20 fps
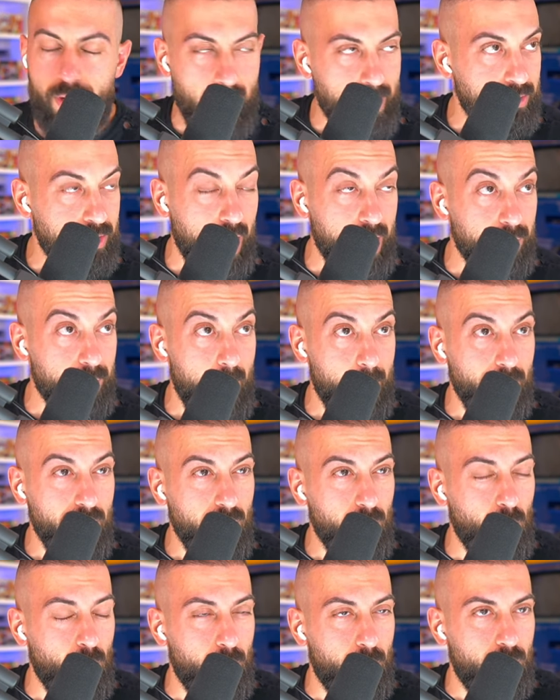I'm trying to remember.
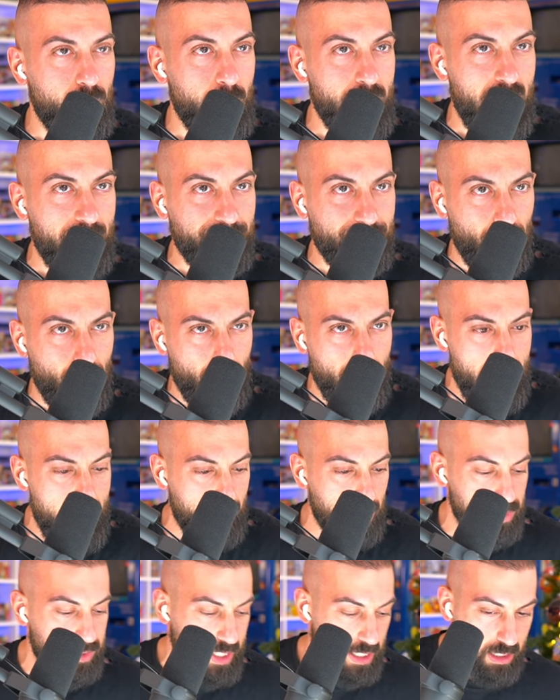We got four
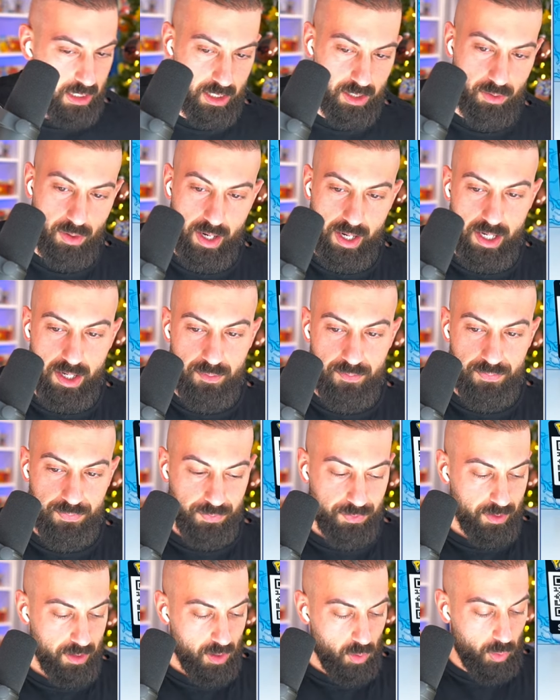holos, I think, right?
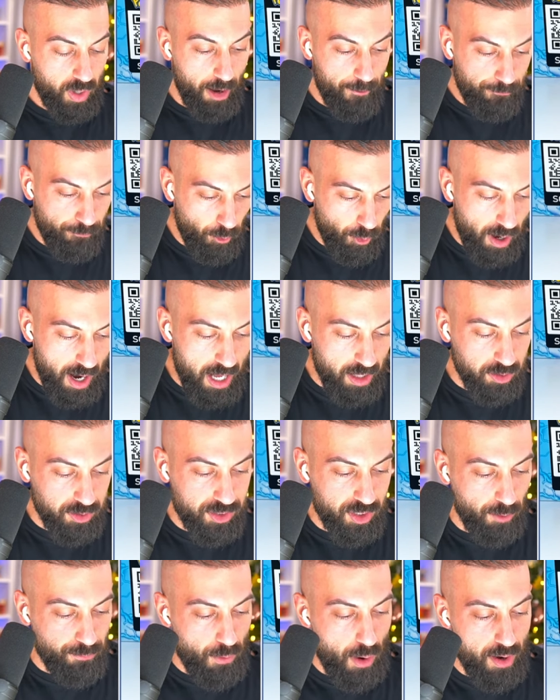We got four holos
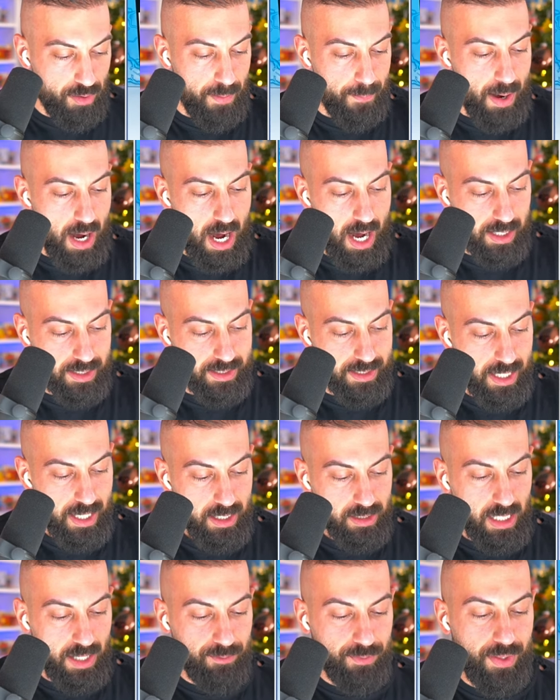so far out of the box.
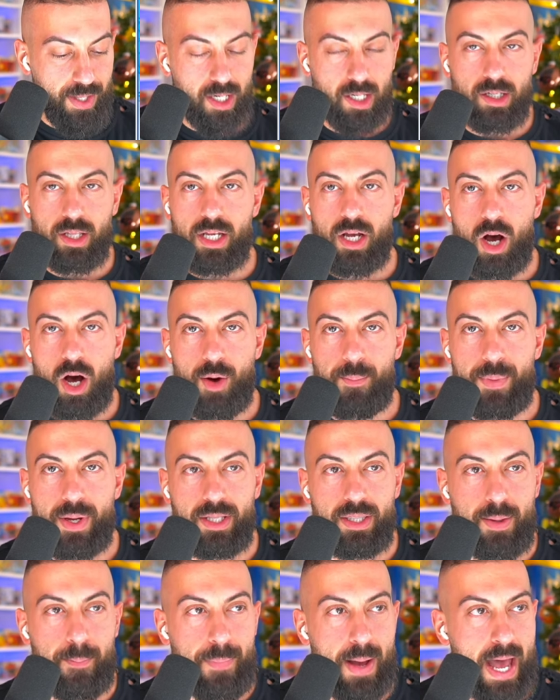They've literally all
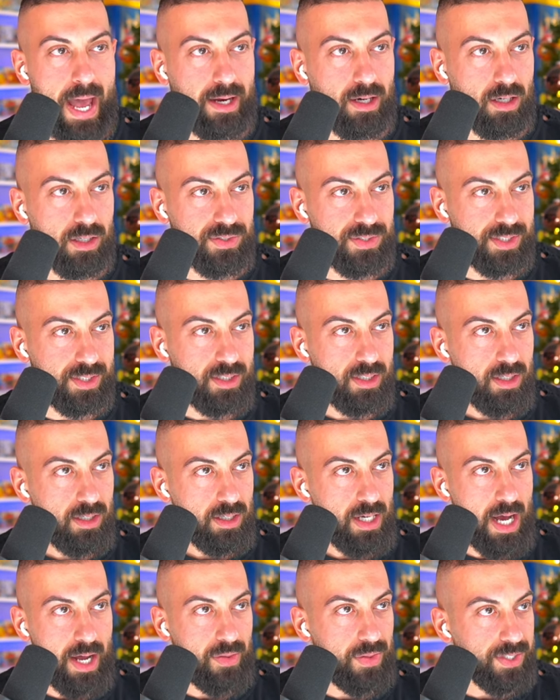been the bangers
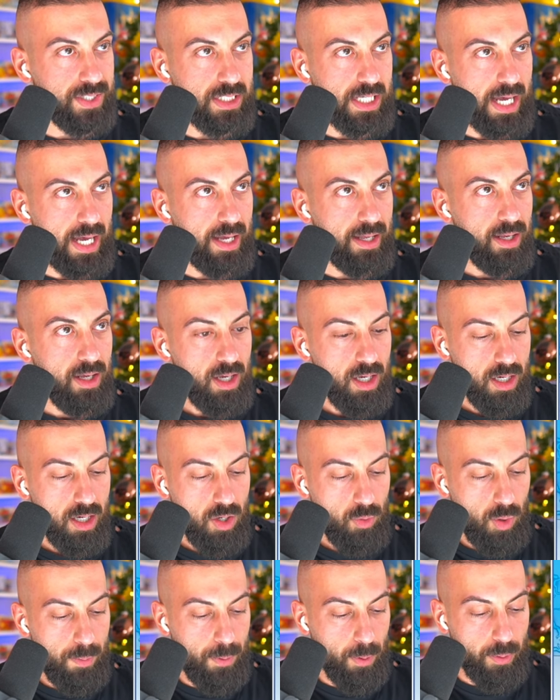out of the set.
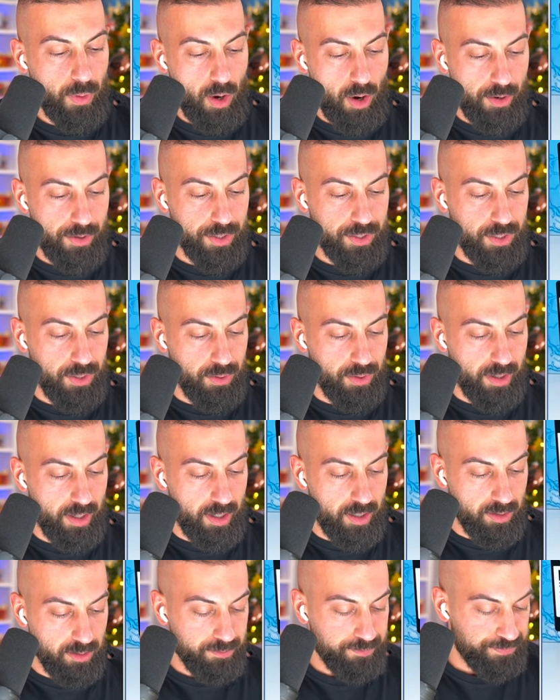We pulled
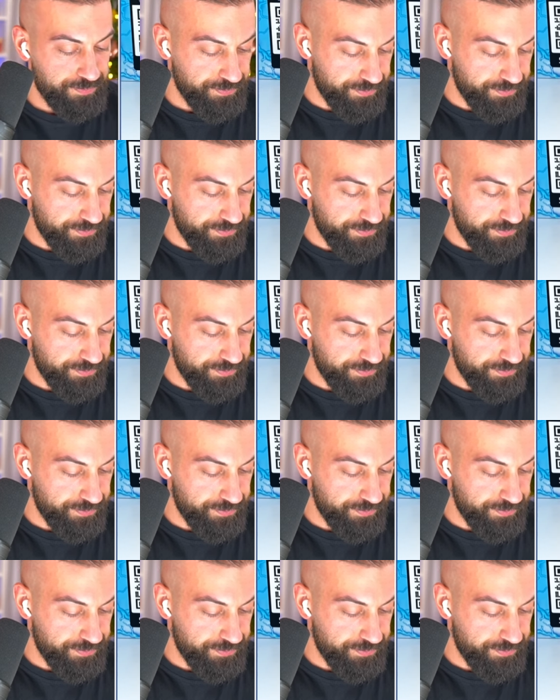Articuno.